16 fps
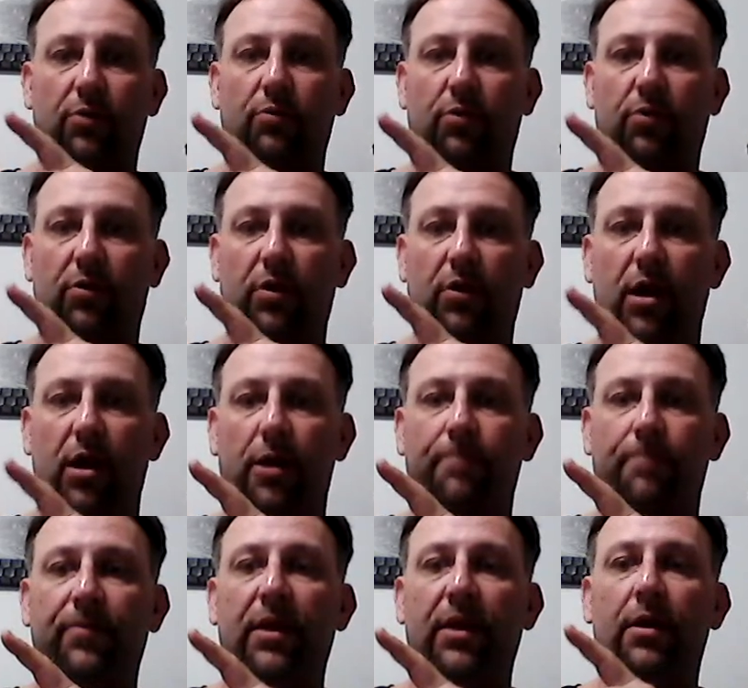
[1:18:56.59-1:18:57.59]
to
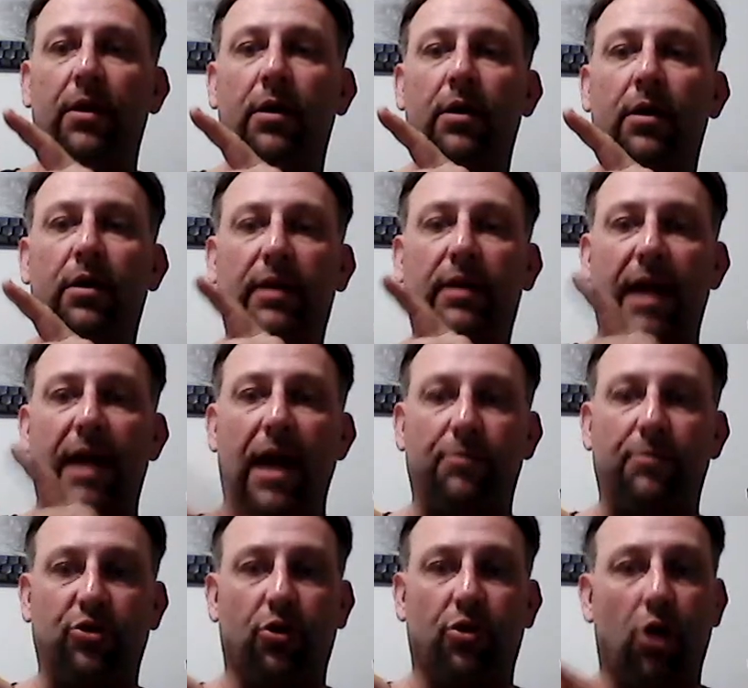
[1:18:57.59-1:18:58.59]

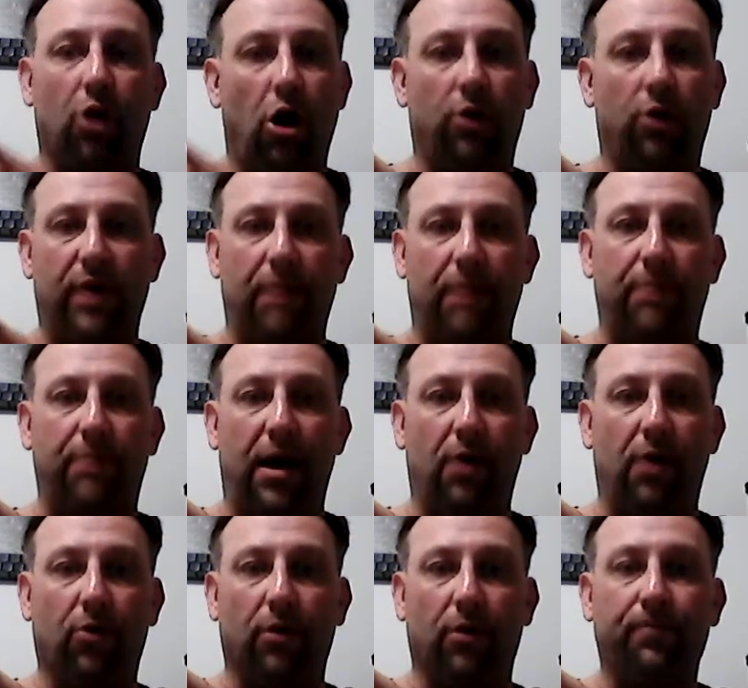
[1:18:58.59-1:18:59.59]
capture all that
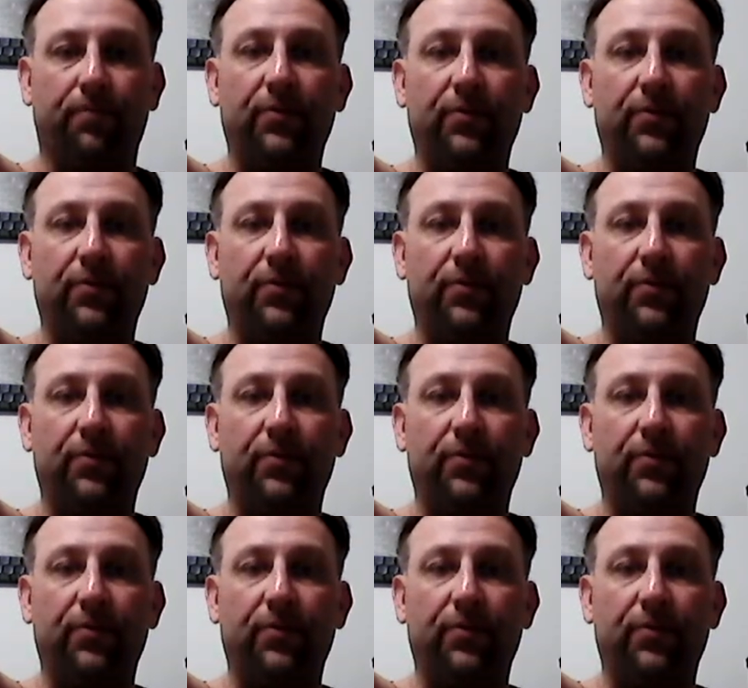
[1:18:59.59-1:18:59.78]
power.